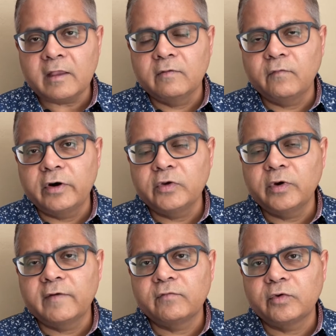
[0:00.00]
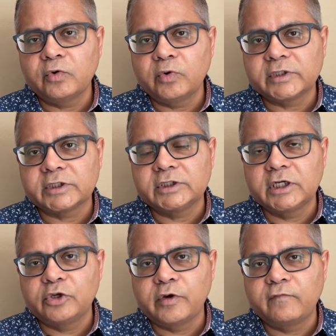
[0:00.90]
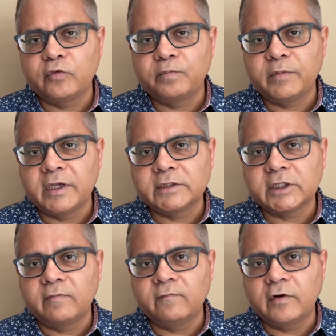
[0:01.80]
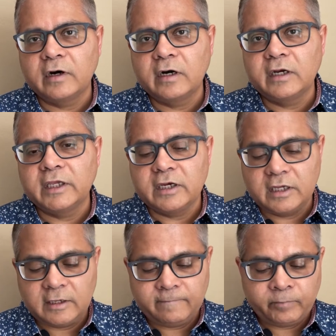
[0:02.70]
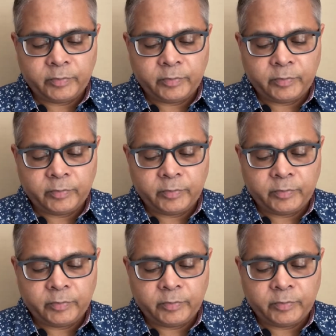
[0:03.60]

what do you have to do? Essentially, you have to pick some world-leading